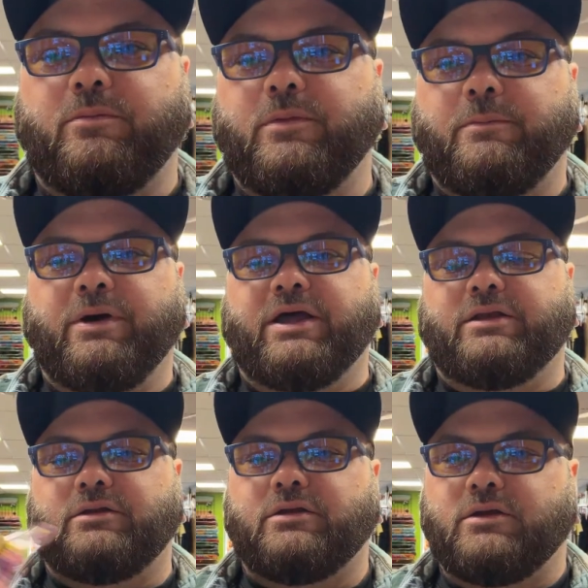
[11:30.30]
But
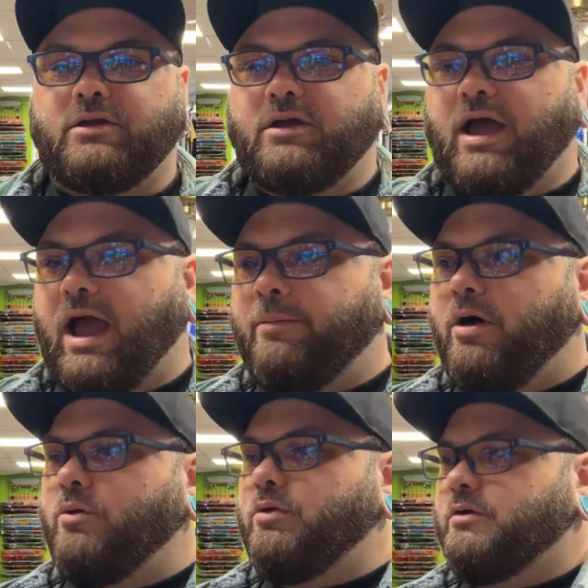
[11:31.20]
I bought
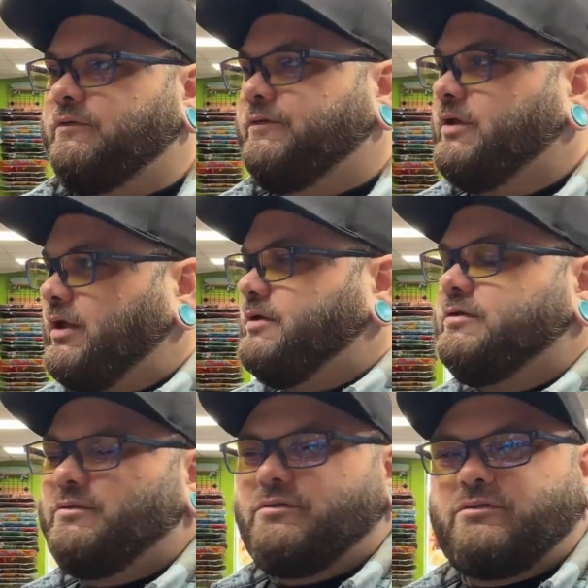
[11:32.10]
one for like
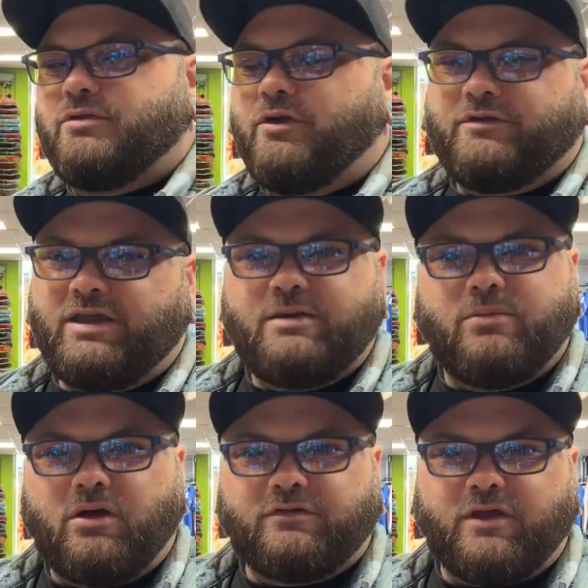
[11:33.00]
13
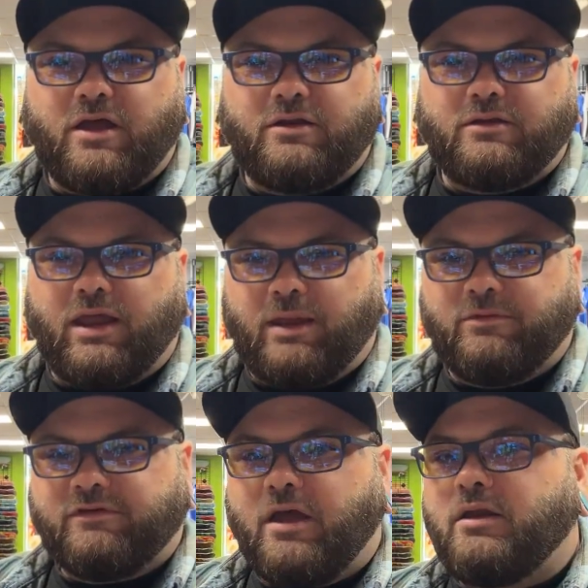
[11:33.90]
bucks on
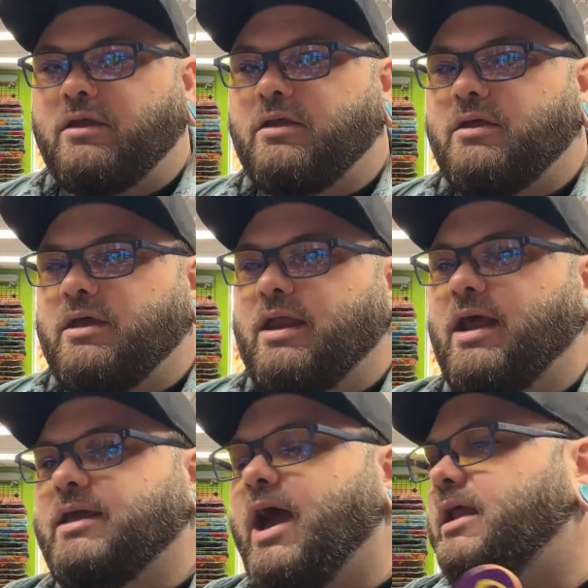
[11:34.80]
Amazon, and I
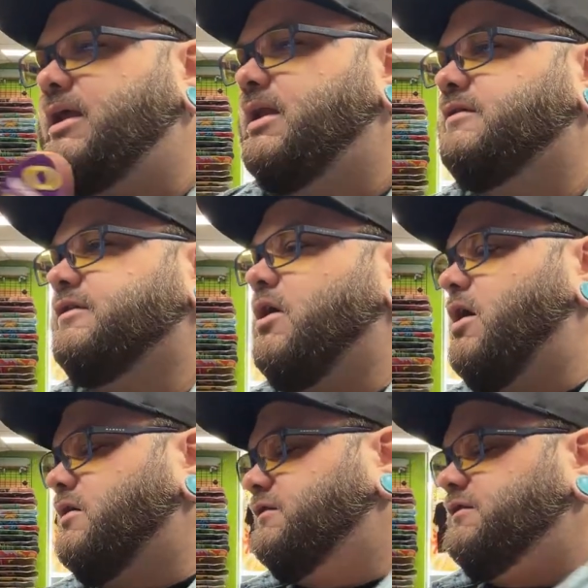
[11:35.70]
got it, and I was like, oh,
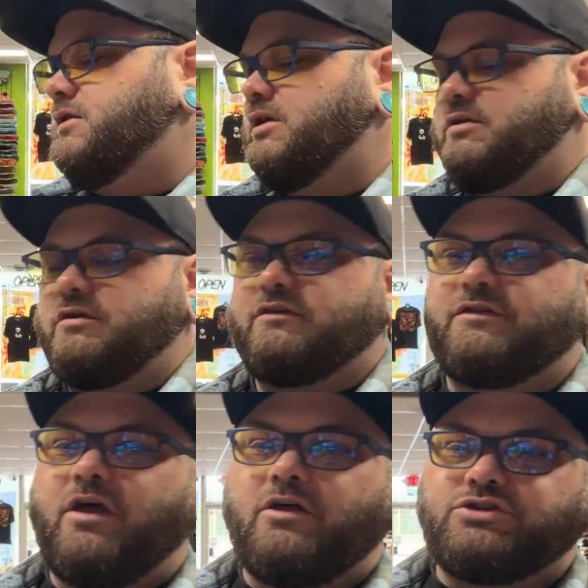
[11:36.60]
sick,
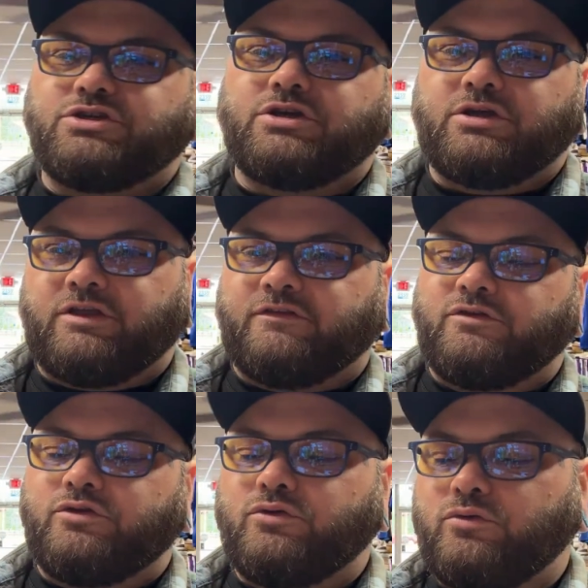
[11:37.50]
nostalgia. It's
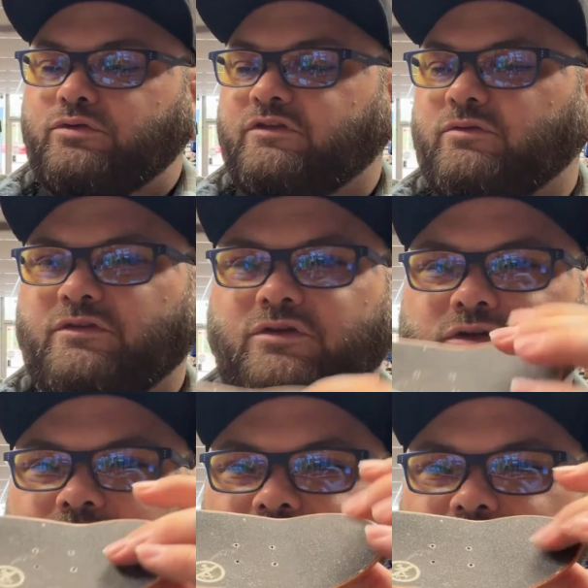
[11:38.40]
new. This one's a little
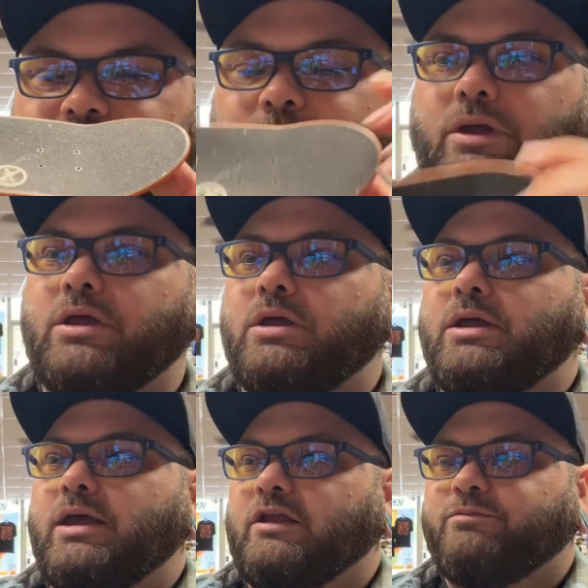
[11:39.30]
used, but
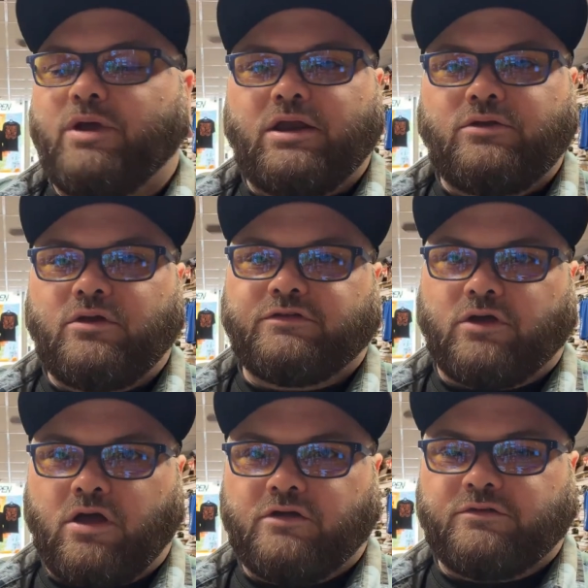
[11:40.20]
it's brand new. I was like,
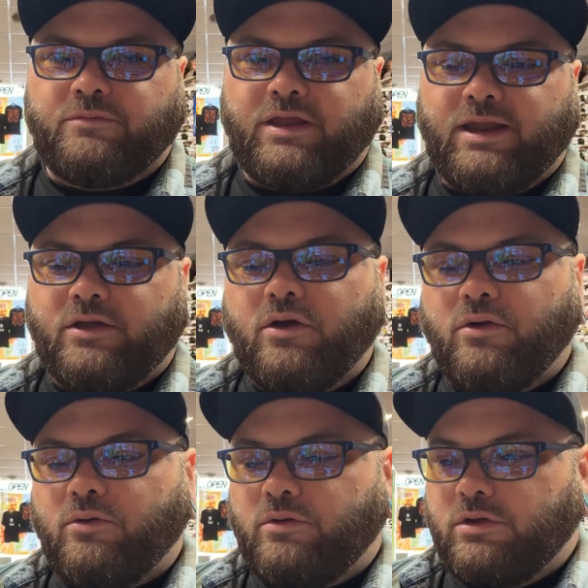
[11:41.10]
awesome. Then I go